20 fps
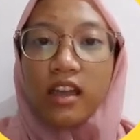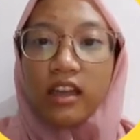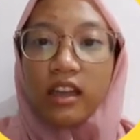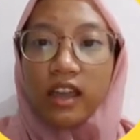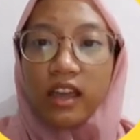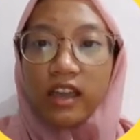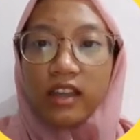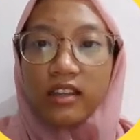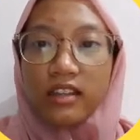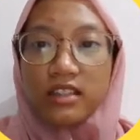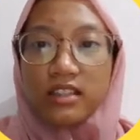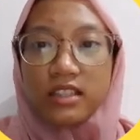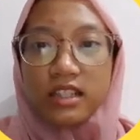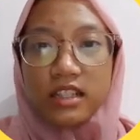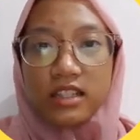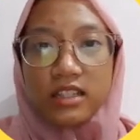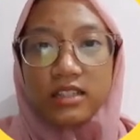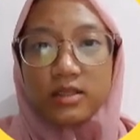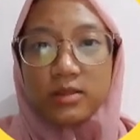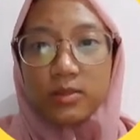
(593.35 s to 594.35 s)
can
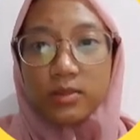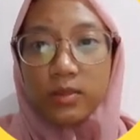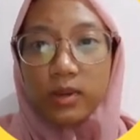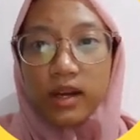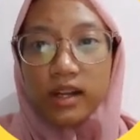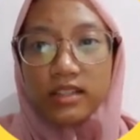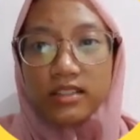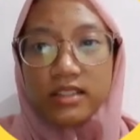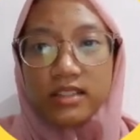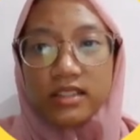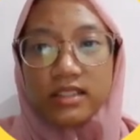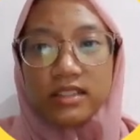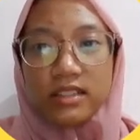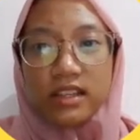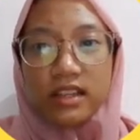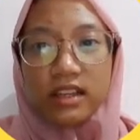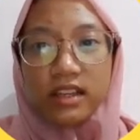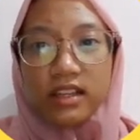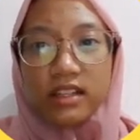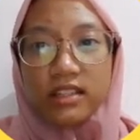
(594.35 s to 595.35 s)
change prices
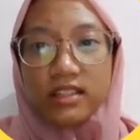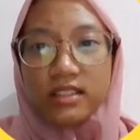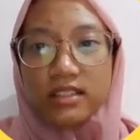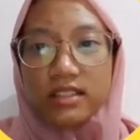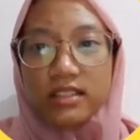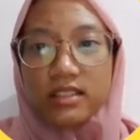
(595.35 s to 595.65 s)
as